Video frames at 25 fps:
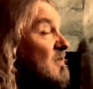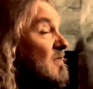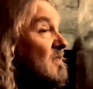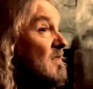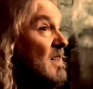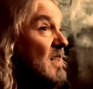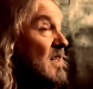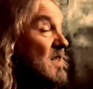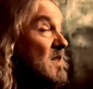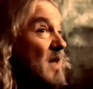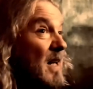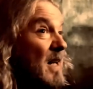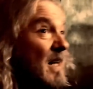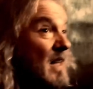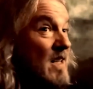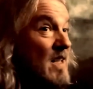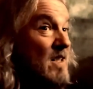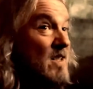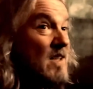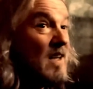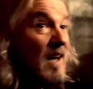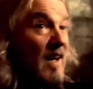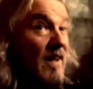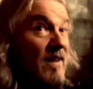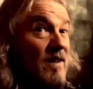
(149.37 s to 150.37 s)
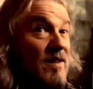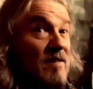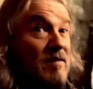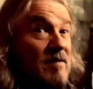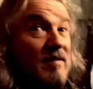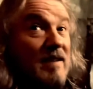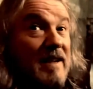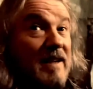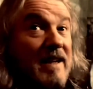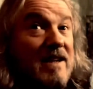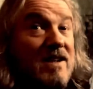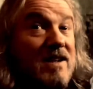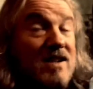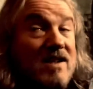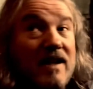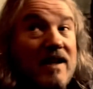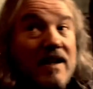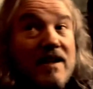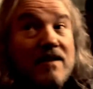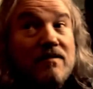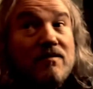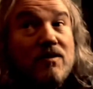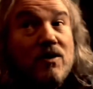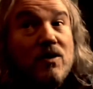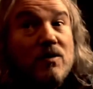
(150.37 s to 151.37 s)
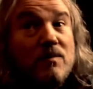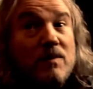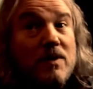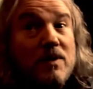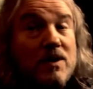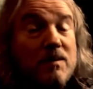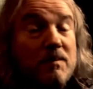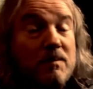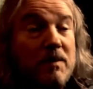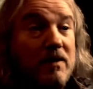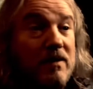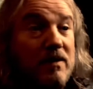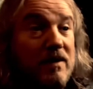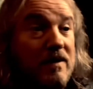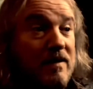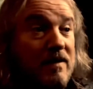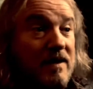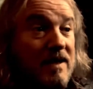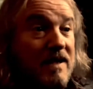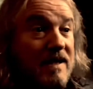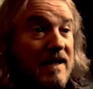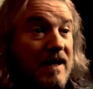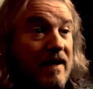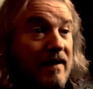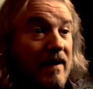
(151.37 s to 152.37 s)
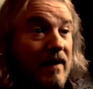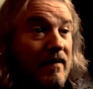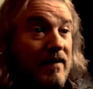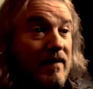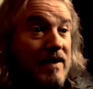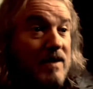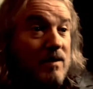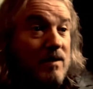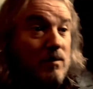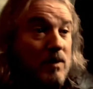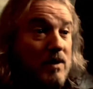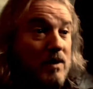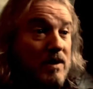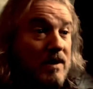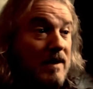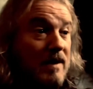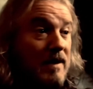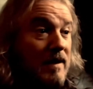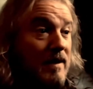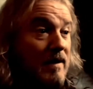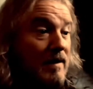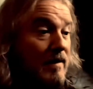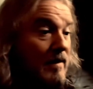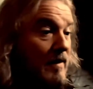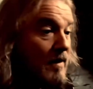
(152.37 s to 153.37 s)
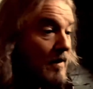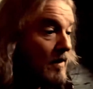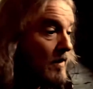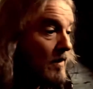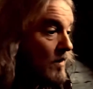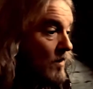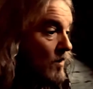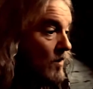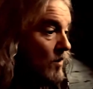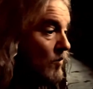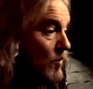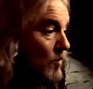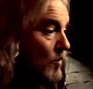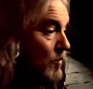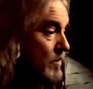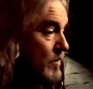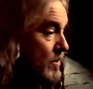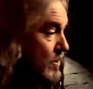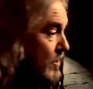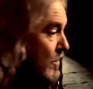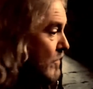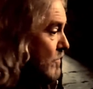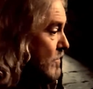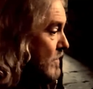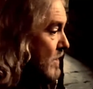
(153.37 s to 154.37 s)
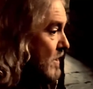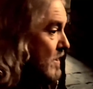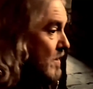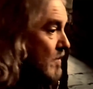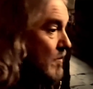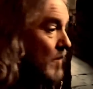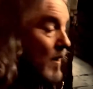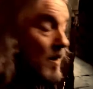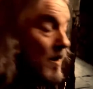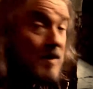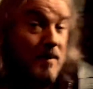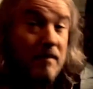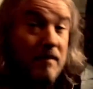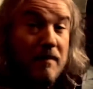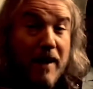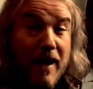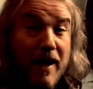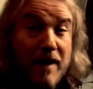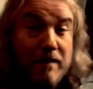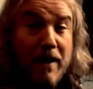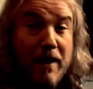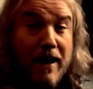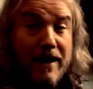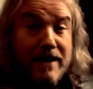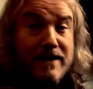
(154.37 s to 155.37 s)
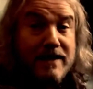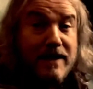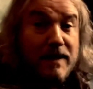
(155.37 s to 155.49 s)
It is kind of hearsay and rumours, but they say that this was what was used as a bear baiting